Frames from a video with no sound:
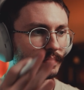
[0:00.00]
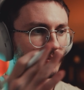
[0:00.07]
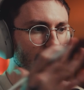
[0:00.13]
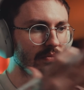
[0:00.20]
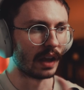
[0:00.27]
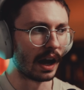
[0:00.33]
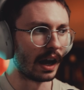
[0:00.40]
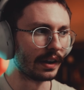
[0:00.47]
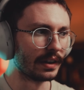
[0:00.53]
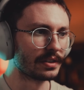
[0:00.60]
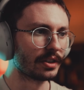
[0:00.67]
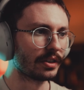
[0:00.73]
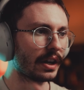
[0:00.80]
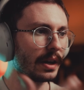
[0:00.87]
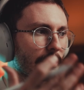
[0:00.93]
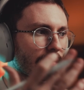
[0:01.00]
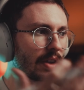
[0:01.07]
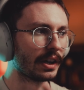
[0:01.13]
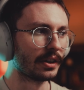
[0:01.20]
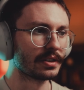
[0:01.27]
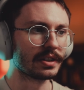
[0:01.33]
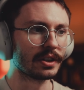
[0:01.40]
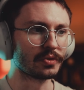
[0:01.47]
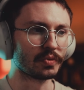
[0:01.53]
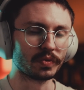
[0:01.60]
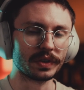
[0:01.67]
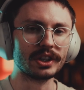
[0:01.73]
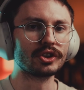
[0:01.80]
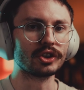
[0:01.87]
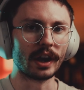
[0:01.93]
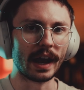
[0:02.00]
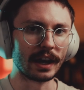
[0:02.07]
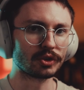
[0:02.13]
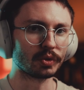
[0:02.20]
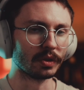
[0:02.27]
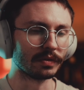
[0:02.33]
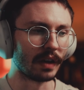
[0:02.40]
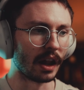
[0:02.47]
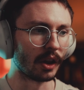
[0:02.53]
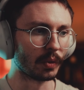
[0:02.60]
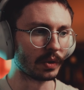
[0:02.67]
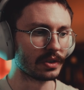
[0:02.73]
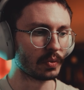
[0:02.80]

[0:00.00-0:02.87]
On Instagram, carousels reach your actual followers.